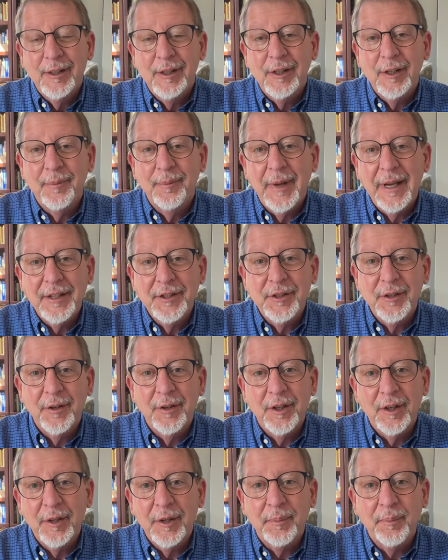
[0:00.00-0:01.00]
to make
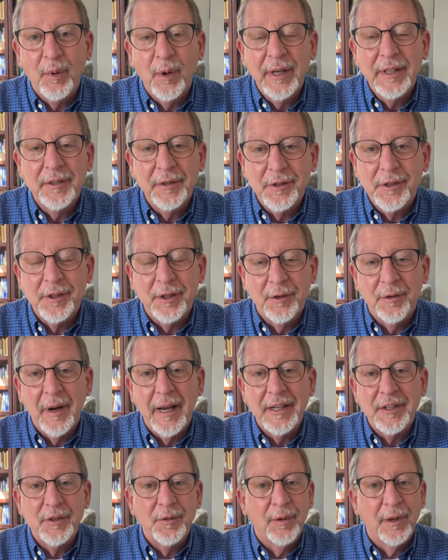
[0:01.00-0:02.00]
sure that the pointers to
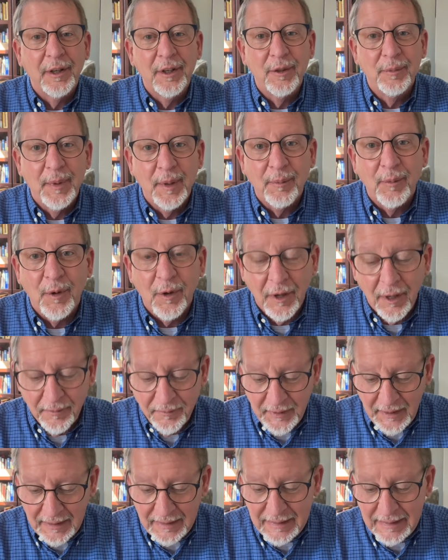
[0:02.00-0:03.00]
Christ were a little bit more
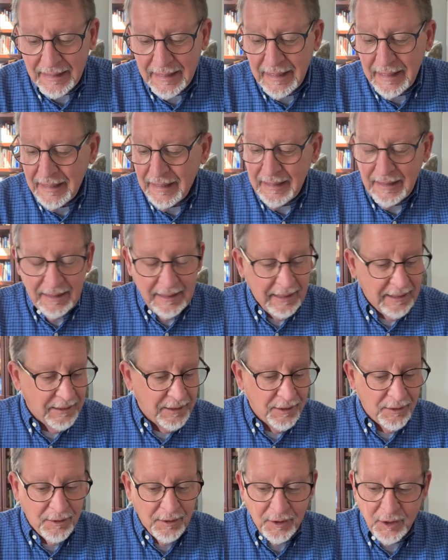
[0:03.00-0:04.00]
obvious. And
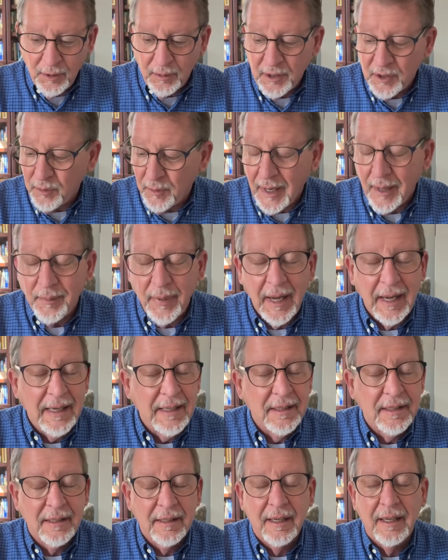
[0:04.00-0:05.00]
the Jewish
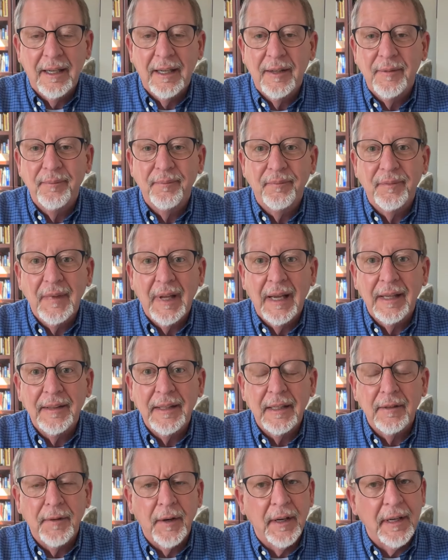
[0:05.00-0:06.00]
rabbis, um, I
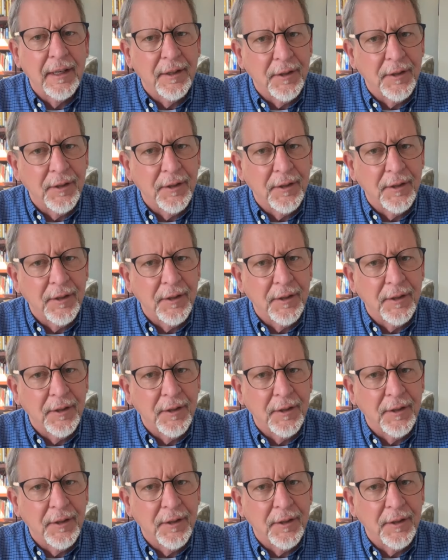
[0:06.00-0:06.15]
think very